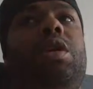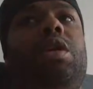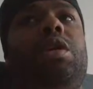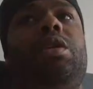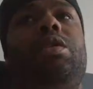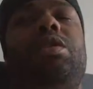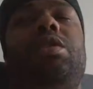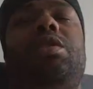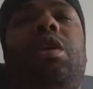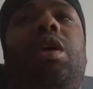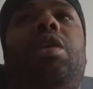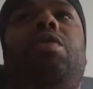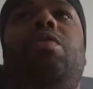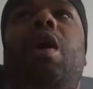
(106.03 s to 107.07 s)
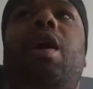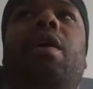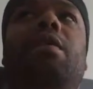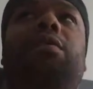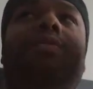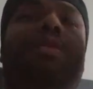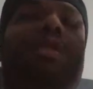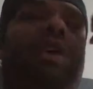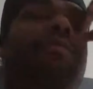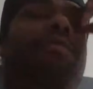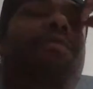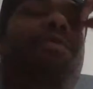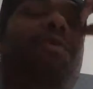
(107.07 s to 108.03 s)
let's just say you have
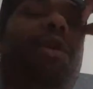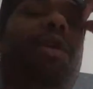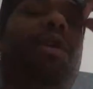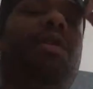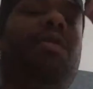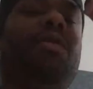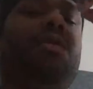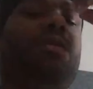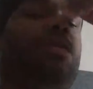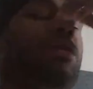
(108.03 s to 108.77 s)
seven friends,